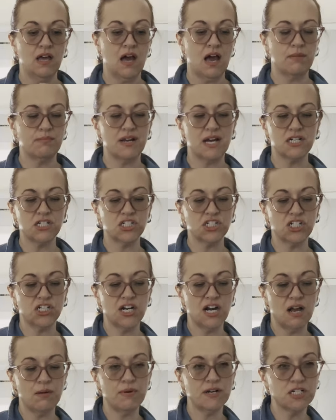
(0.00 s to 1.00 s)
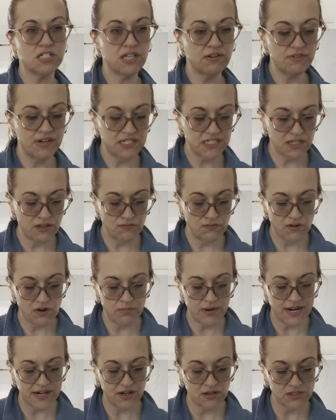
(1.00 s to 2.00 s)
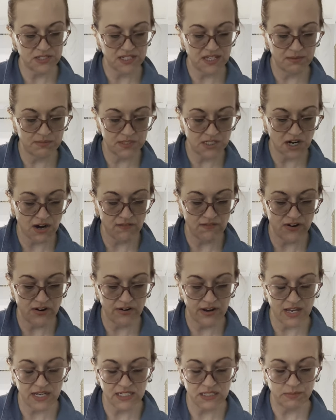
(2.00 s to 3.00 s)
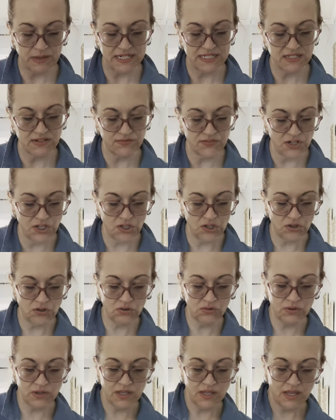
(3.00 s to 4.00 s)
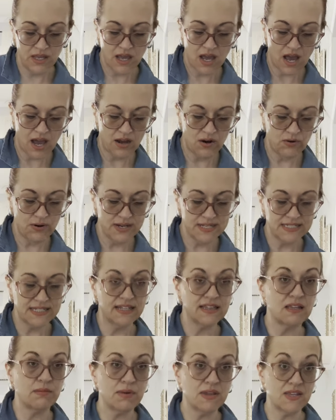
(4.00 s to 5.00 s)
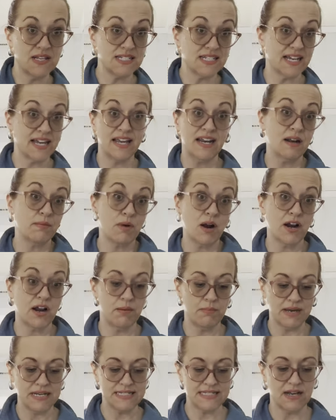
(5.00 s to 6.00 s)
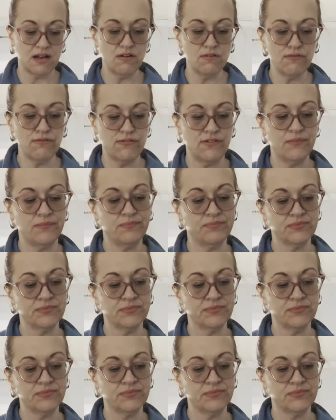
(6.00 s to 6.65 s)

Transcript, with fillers: I'm not sure how much they retail for, but I know Skims are very expensive new. I always get them on the secondhand market myself.